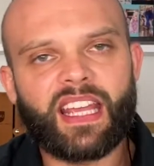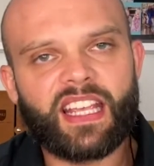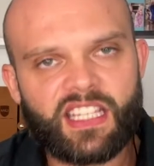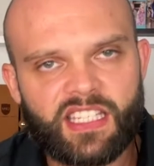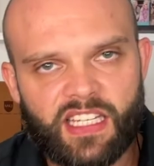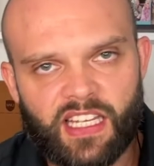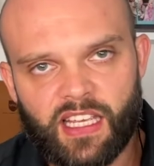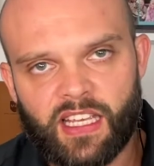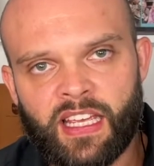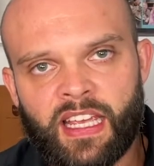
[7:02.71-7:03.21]

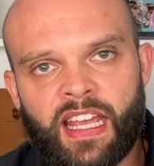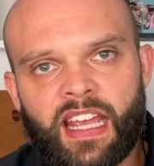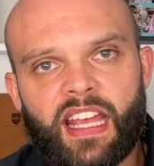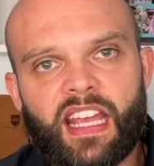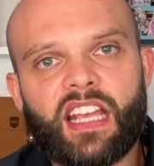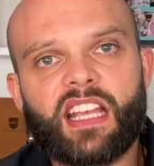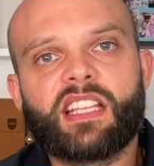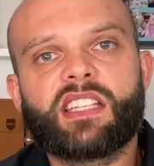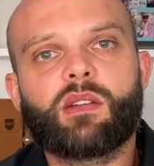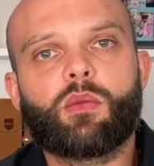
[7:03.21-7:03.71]
Is it?
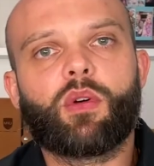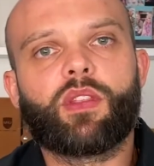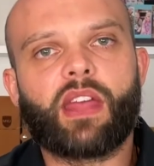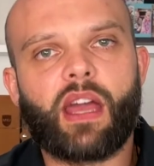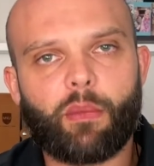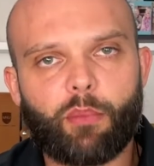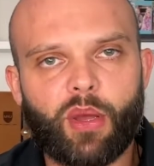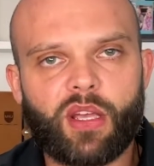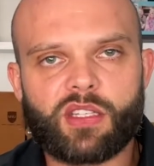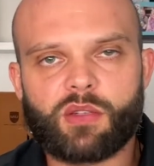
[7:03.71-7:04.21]
Is it what
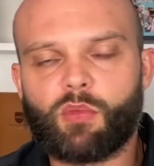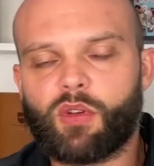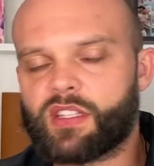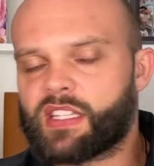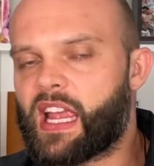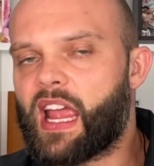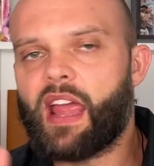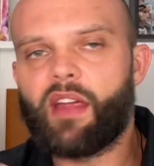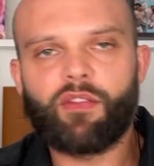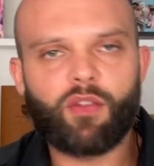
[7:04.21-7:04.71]
that person
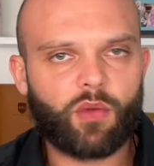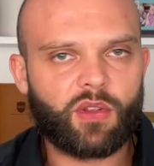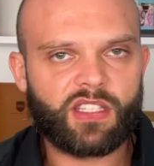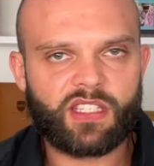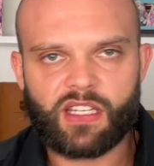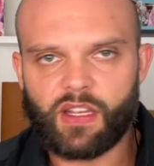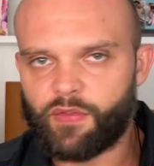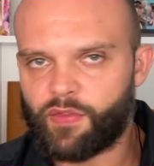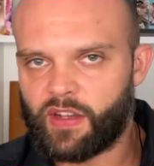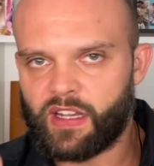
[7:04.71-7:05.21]
wants?
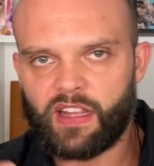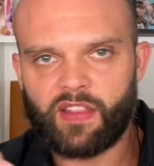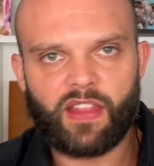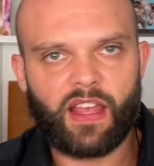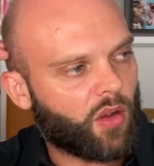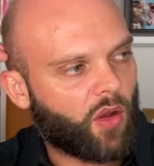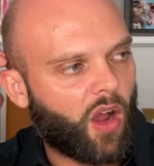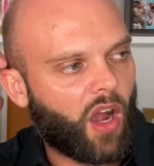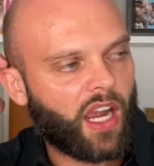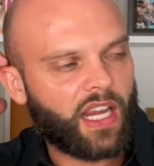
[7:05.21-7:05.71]
Everyone's different in
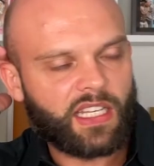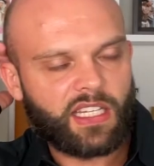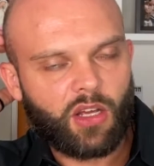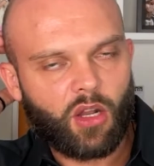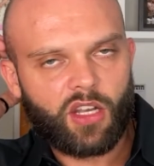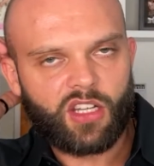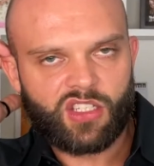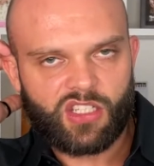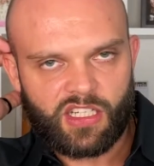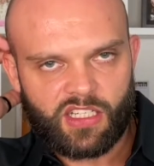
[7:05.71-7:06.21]
their
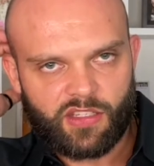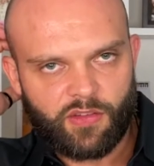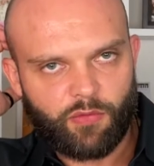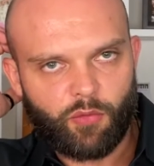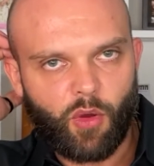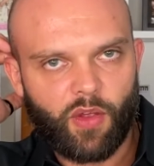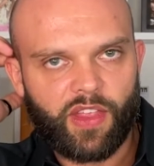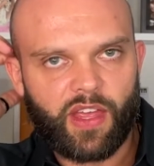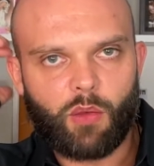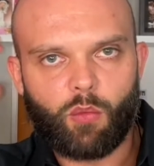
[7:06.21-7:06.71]
ideologies
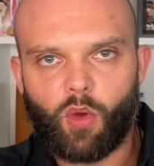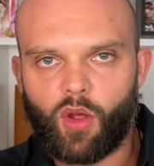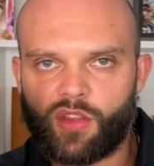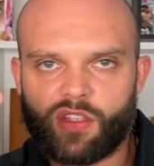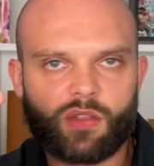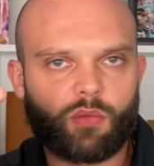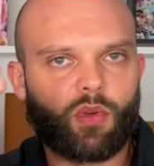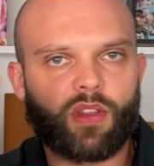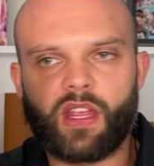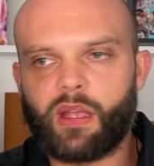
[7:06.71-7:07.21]
of what they
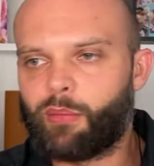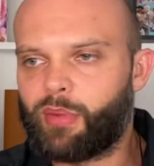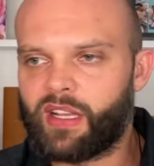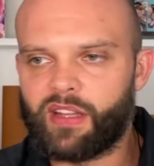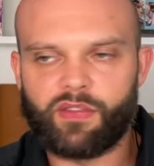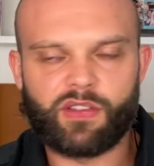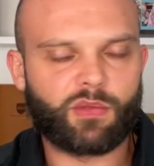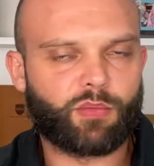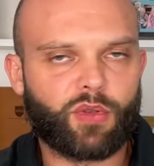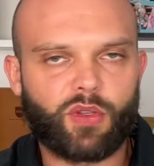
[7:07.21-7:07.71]
want and what they
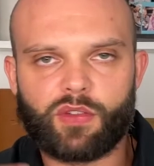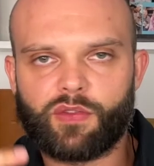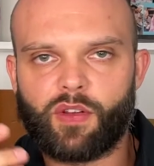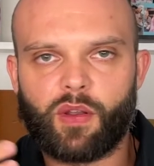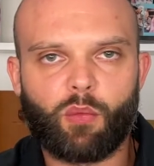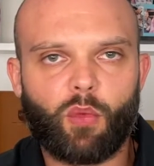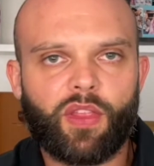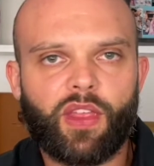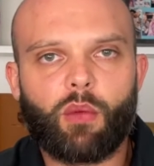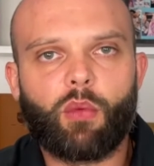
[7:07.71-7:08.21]
believe is beautiful
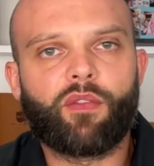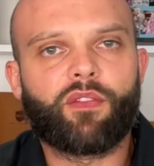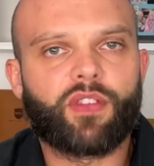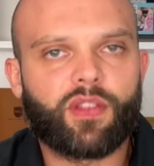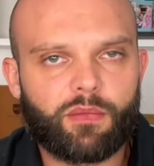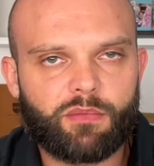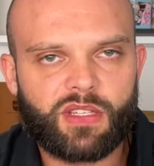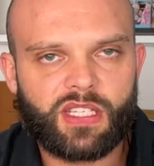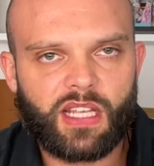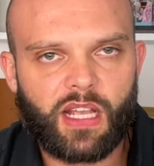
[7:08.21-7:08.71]
and what they want
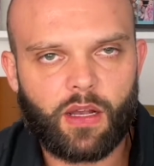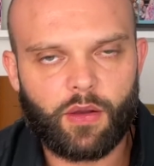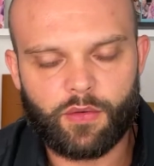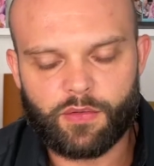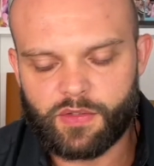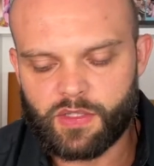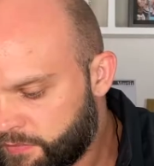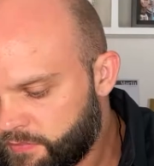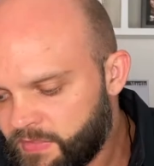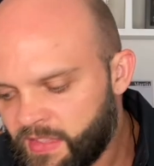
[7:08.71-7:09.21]
for
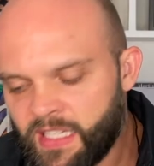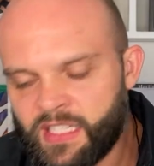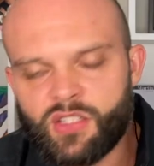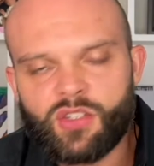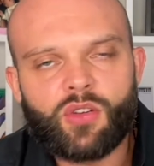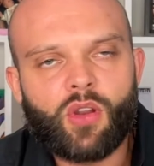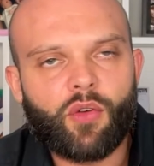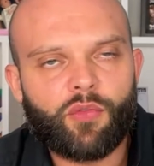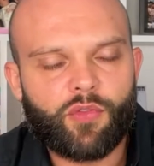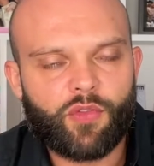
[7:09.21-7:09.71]
themselves.
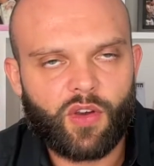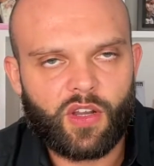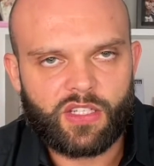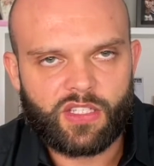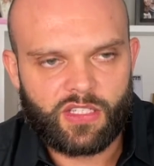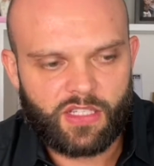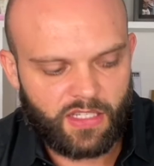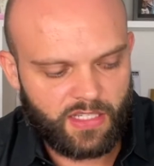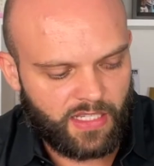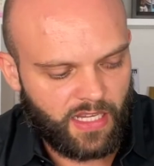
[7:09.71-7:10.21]
It's not for
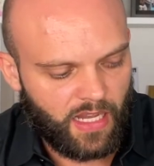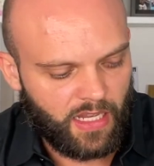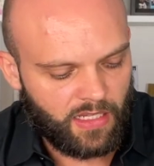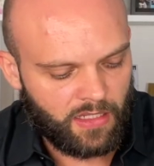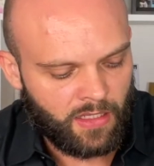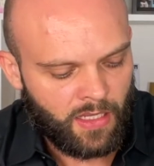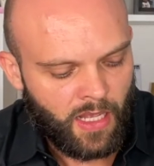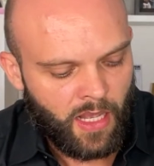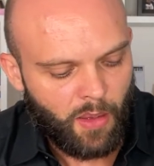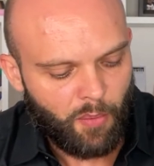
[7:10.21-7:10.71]
us to say.